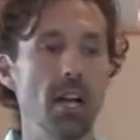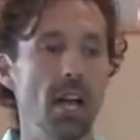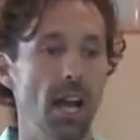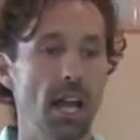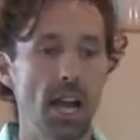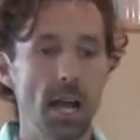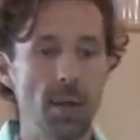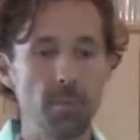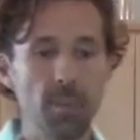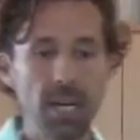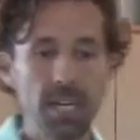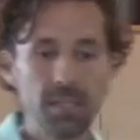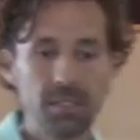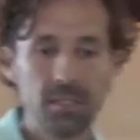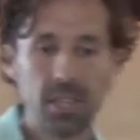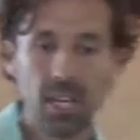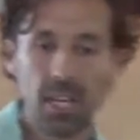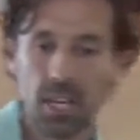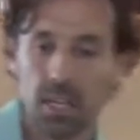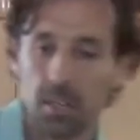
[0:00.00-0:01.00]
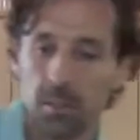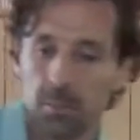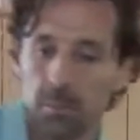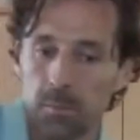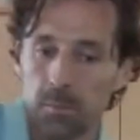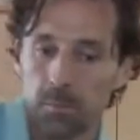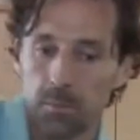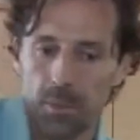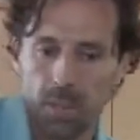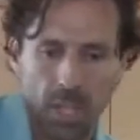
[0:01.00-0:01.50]
And I might take,
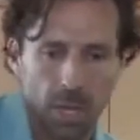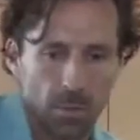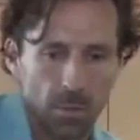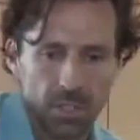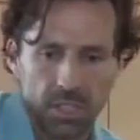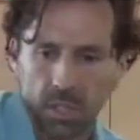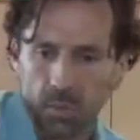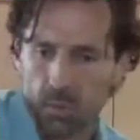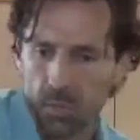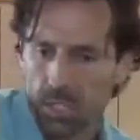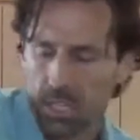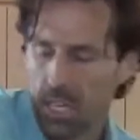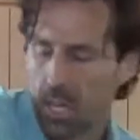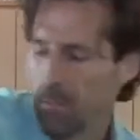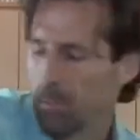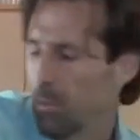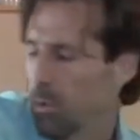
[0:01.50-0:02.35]
I wish I would have got